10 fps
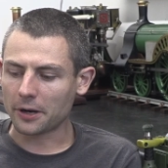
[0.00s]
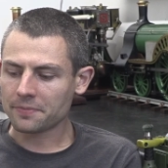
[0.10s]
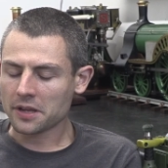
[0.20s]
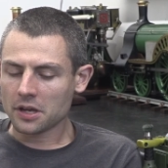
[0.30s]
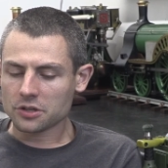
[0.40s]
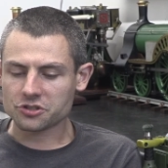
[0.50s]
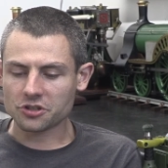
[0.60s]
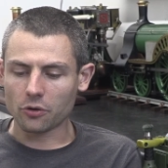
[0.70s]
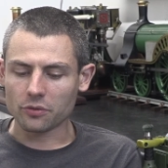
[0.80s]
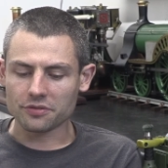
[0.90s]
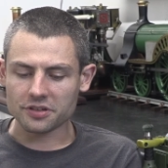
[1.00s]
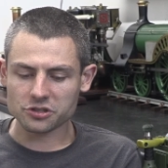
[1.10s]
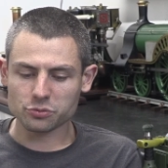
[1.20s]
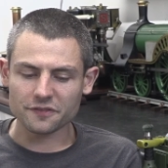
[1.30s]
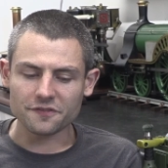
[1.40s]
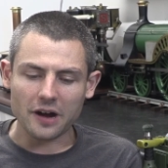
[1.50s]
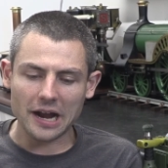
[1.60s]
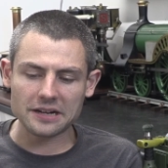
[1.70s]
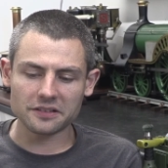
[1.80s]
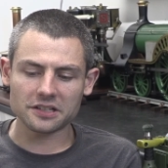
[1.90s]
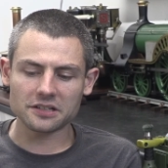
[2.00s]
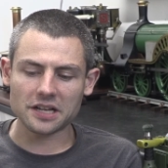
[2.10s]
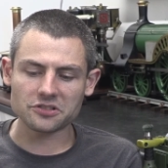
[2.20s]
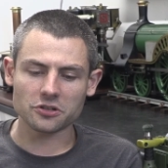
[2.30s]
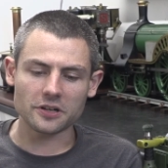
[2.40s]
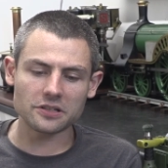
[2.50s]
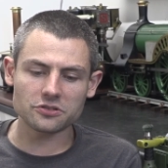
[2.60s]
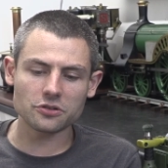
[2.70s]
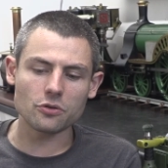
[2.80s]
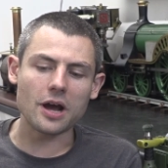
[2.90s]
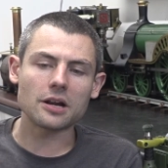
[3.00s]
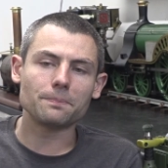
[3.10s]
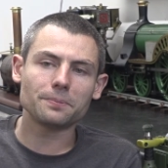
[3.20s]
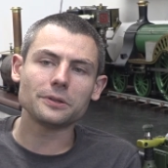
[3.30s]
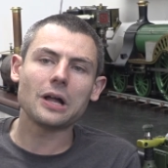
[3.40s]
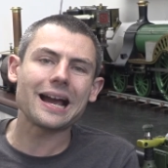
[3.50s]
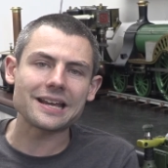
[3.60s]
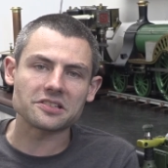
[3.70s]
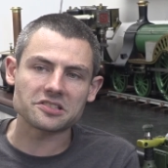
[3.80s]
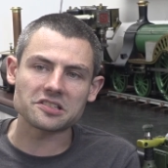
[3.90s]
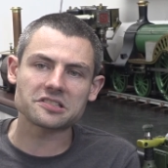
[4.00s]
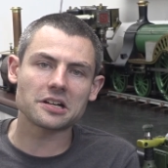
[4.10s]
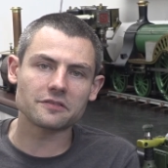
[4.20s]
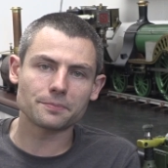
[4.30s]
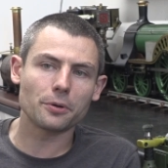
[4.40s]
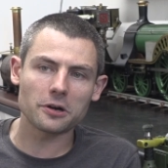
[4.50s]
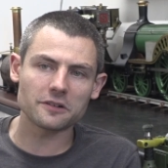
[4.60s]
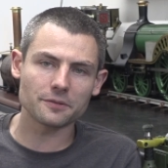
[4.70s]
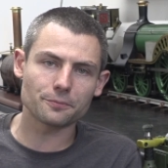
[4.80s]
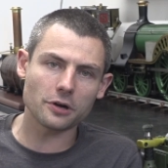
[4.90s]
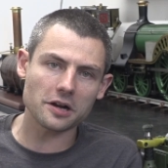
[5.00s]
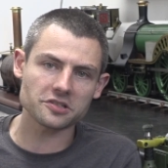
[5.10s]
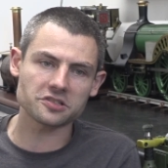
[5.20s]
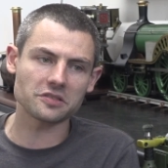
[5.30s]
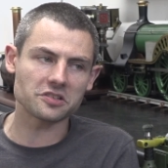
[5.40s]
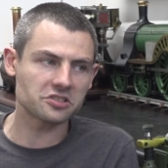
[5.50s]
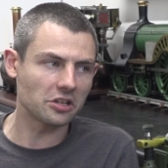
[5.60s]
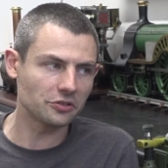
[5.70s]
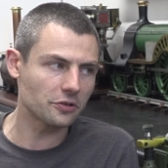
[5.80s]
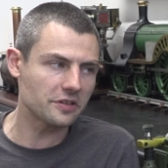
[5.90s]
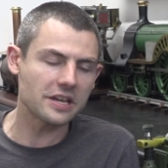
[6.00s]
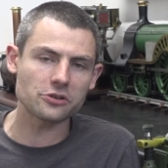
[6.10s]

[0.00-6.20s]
But so this refined the condenser into an appliance instead of a part of the process in the cylinder.